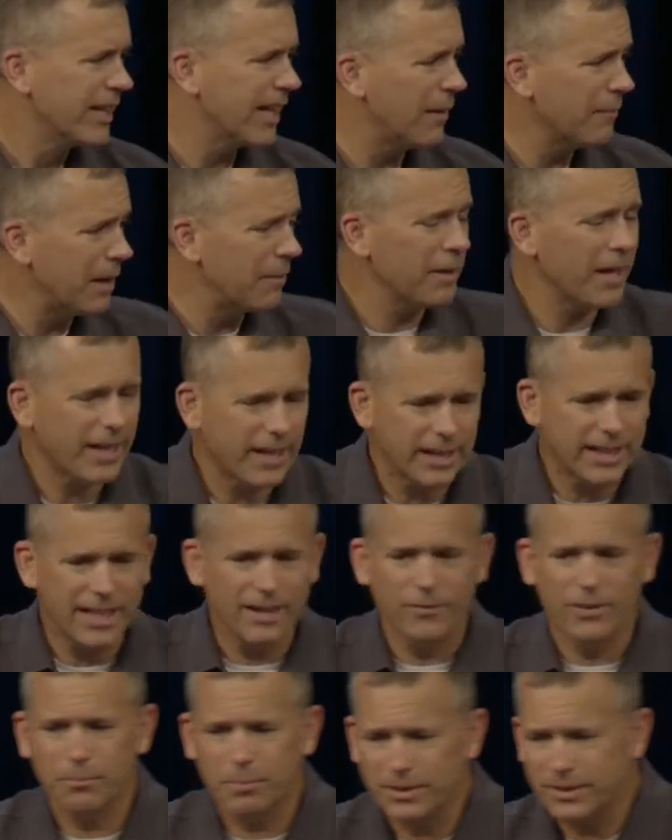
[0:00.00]
Yeah, maybe I can
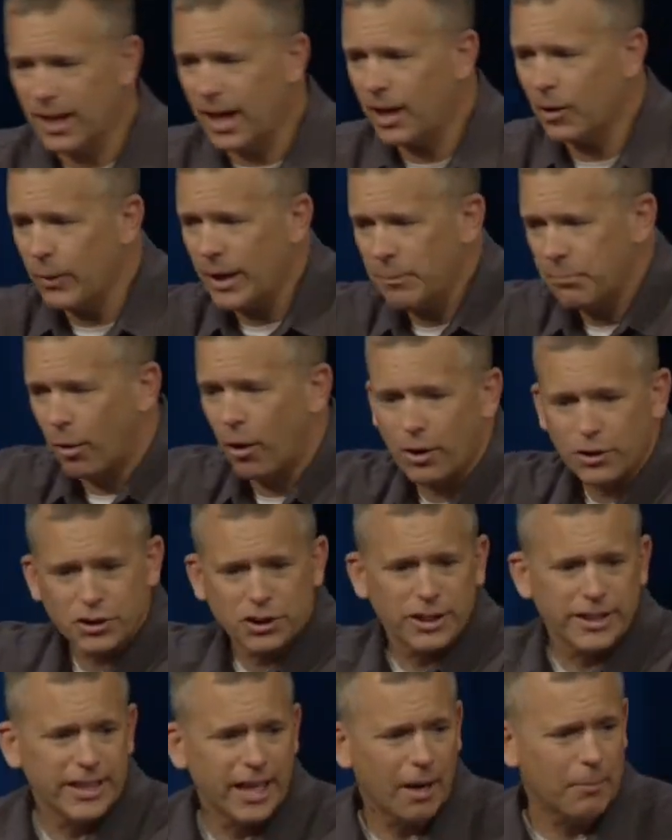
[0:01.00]
give the baton away
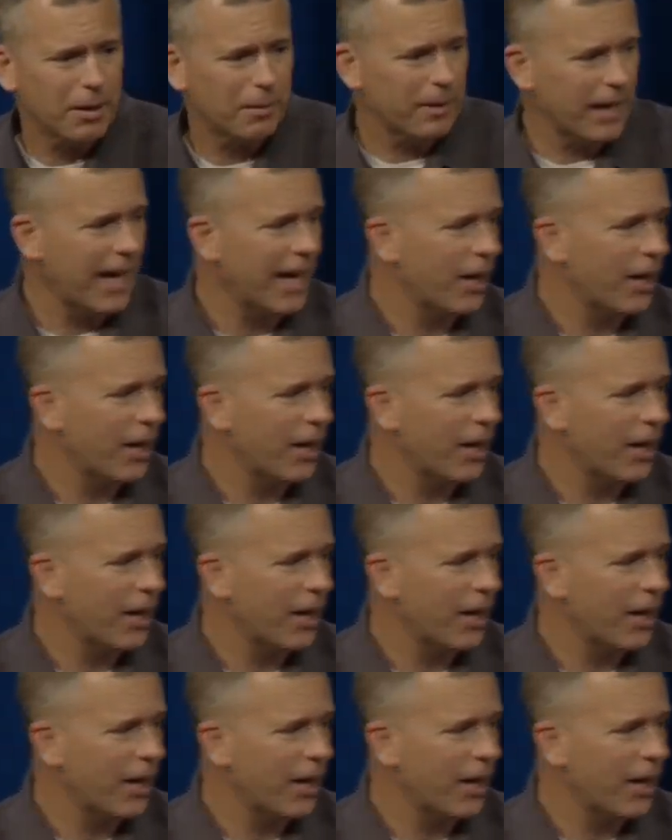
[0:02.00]
partially now, but I'm going to